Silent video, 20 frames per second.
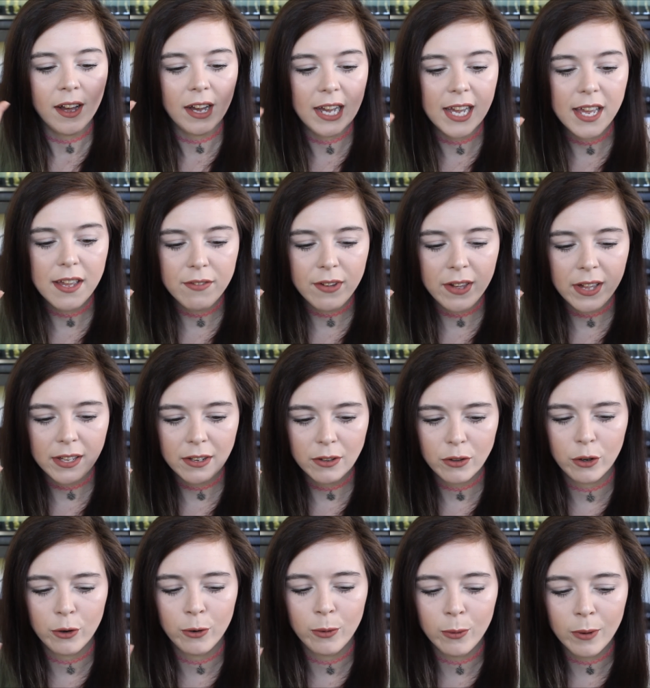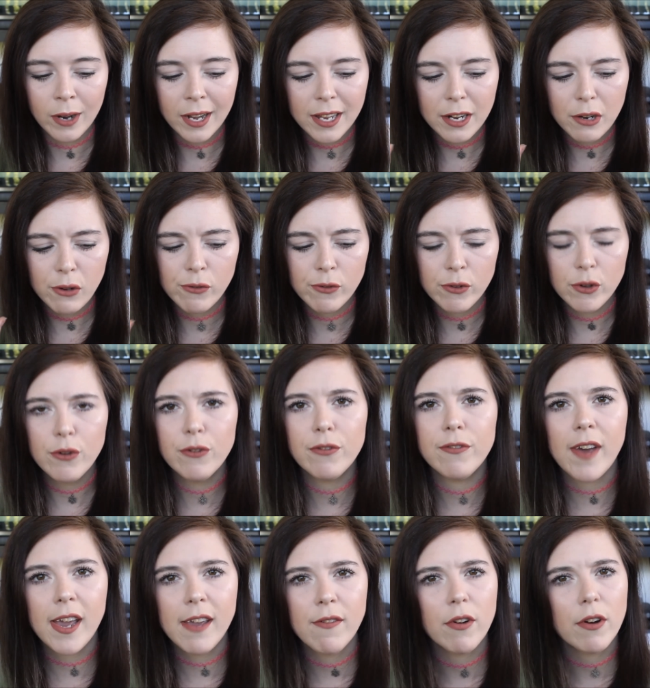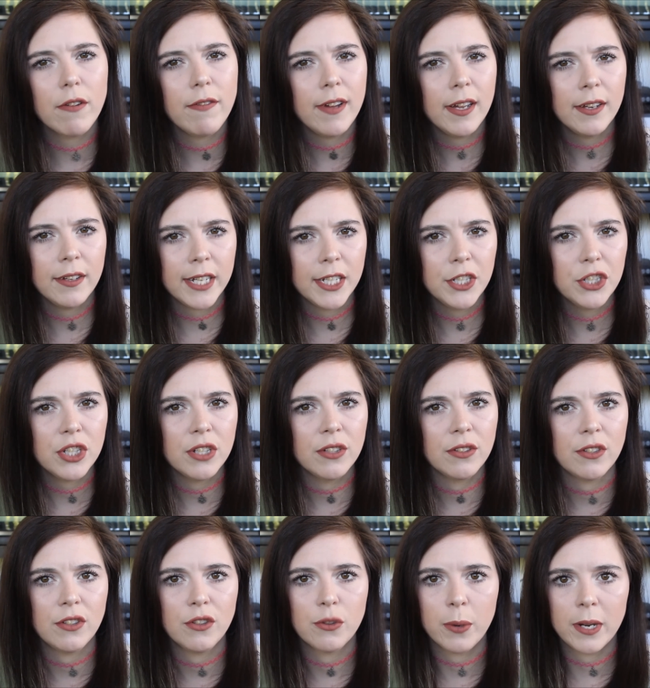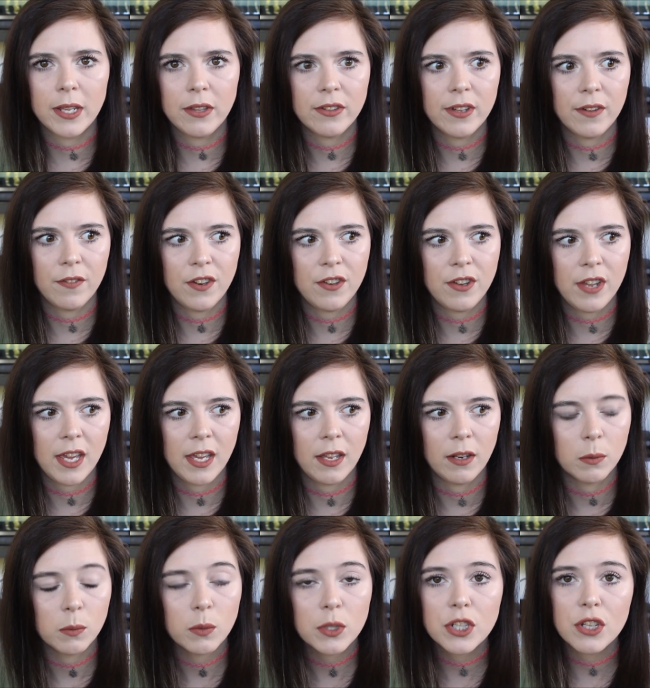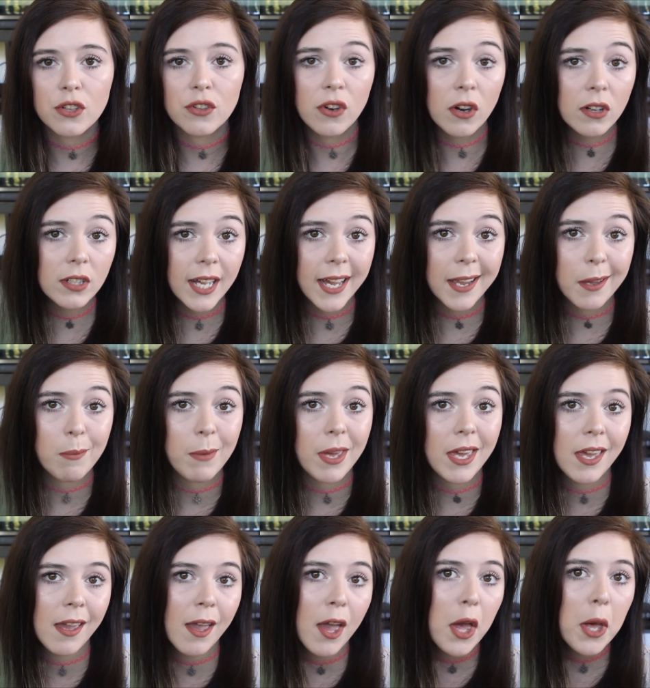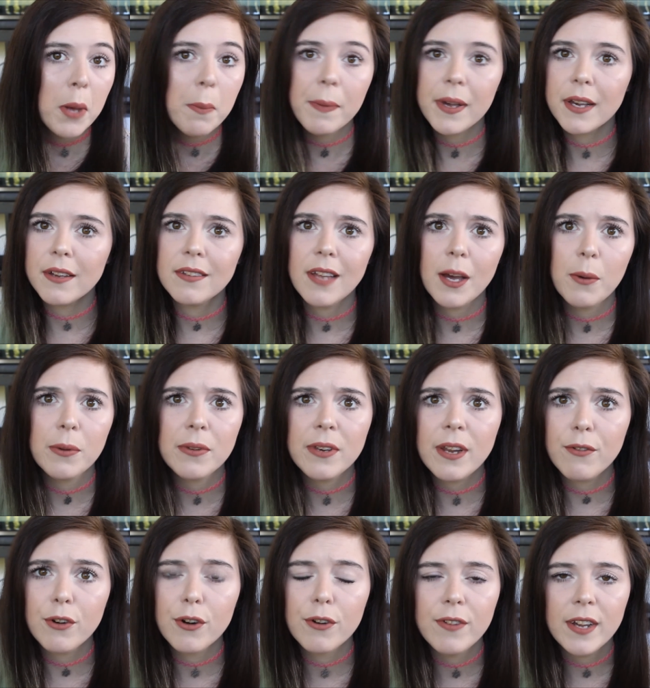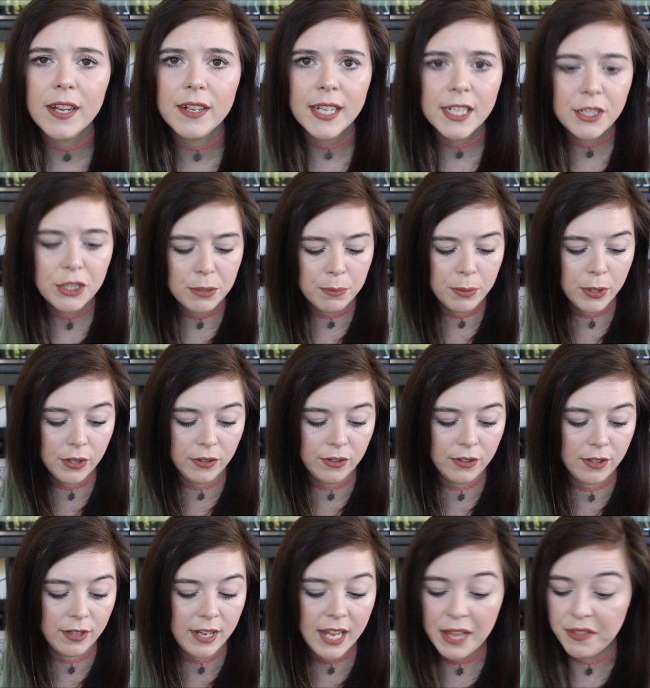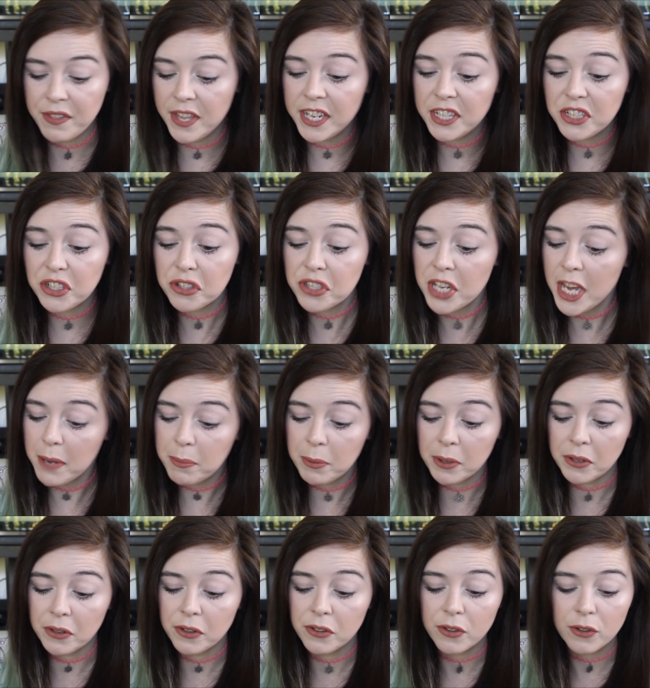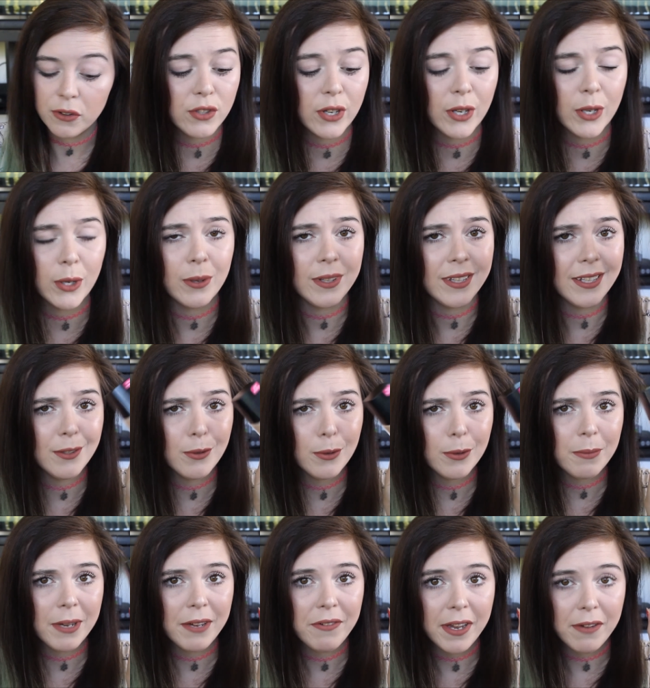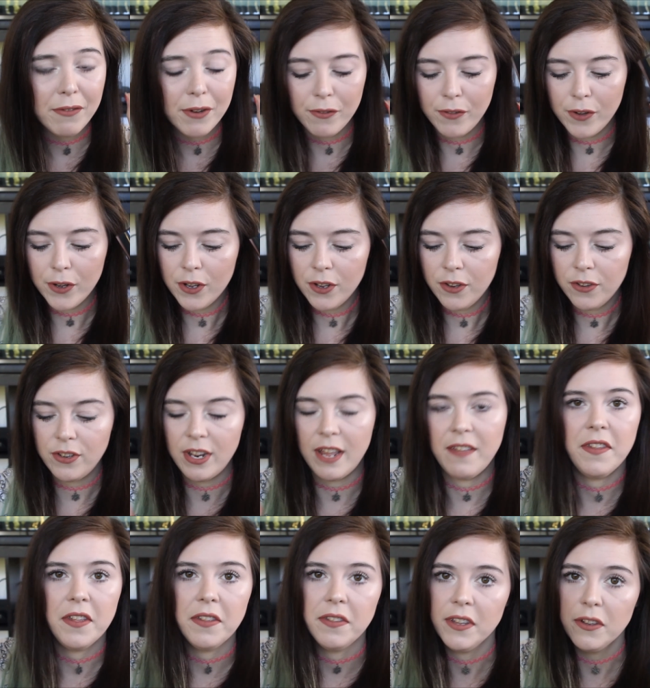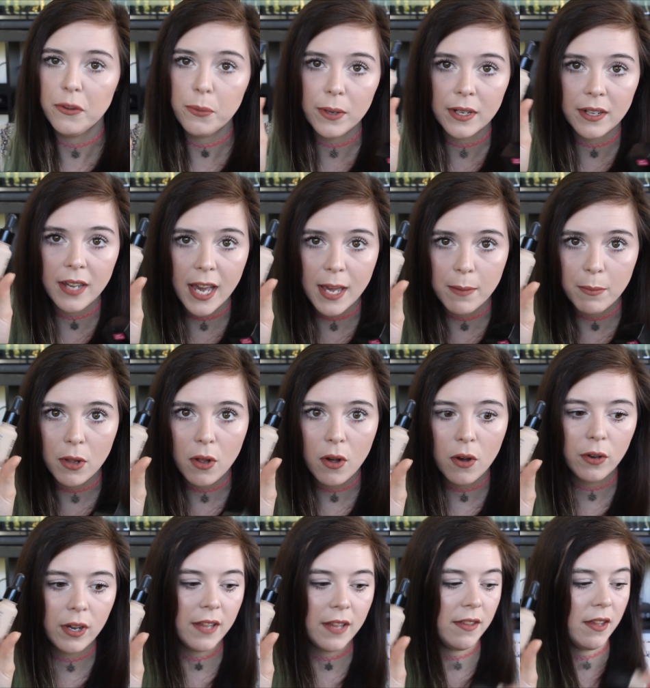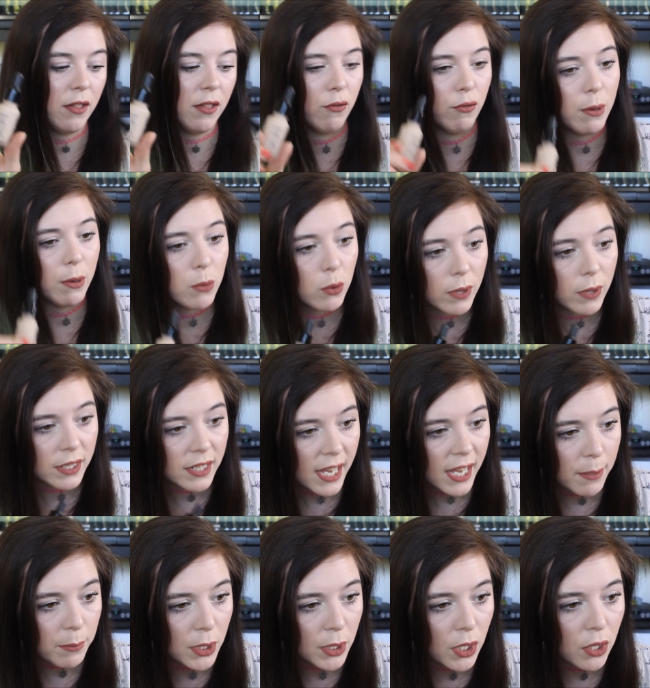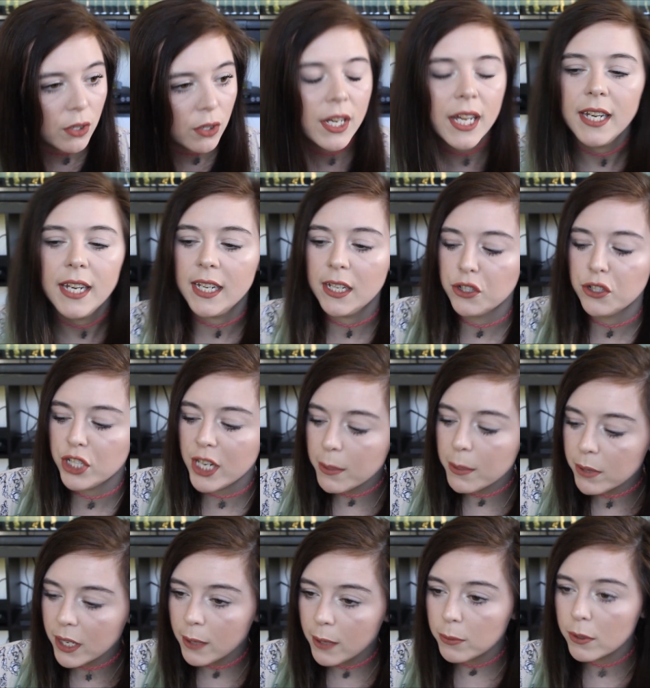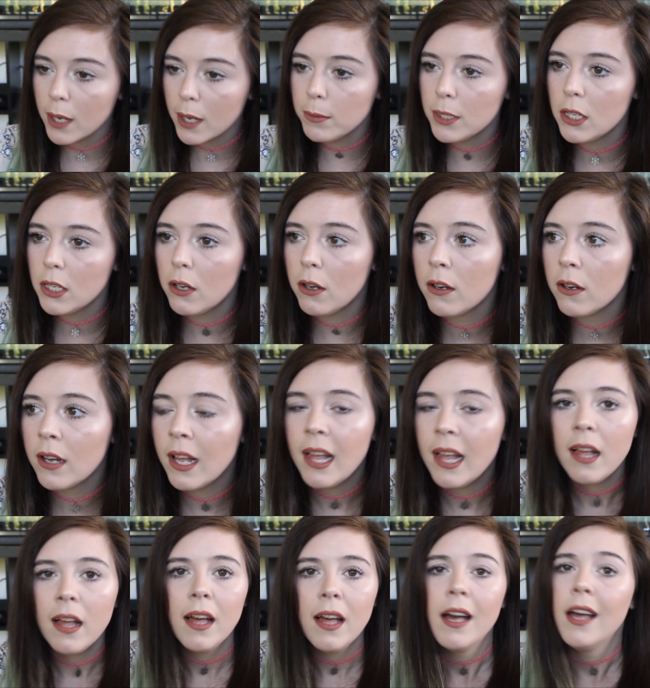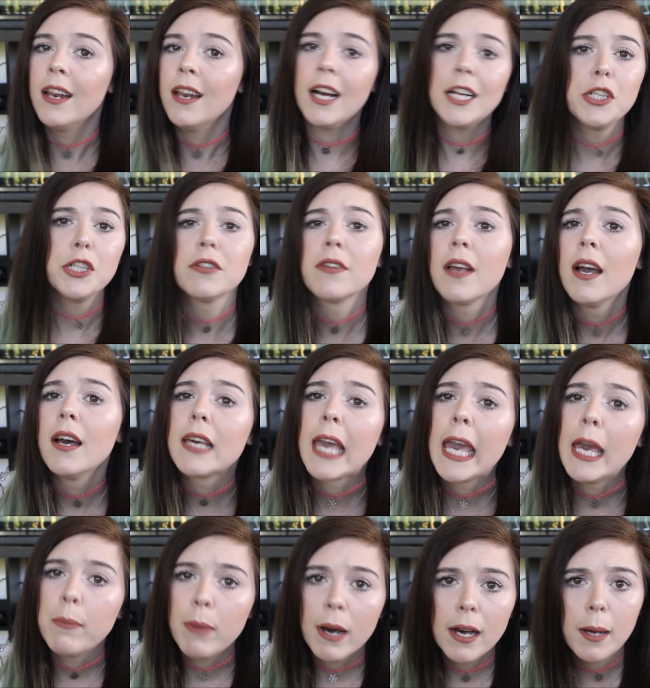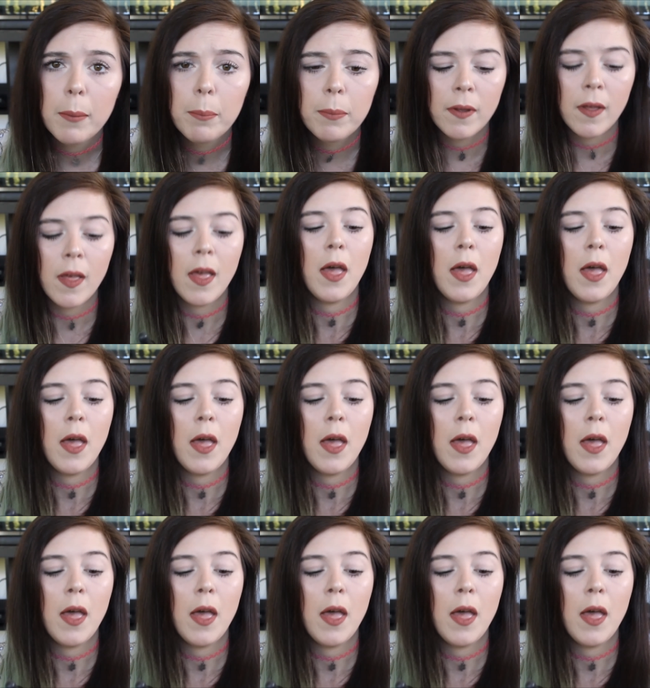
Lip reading: I have had quite a few favorite foundations in 2017, which is not like me because I was never a foundation person, and then it just happened. So this was my favorite first, and then this one came along, and then the Rimmel one came along, and now Shape Tape's come along, and I just can't keep up.